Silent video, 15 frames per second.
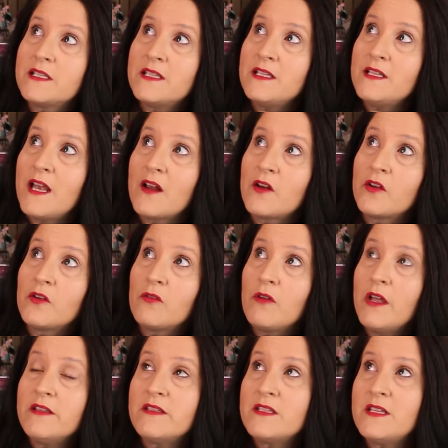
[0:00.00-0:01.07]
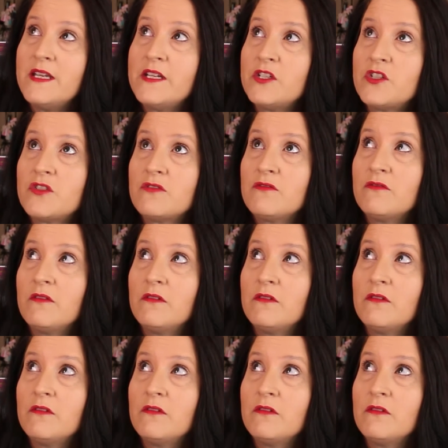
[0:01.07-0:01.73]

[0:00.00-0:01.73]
sit down and stitch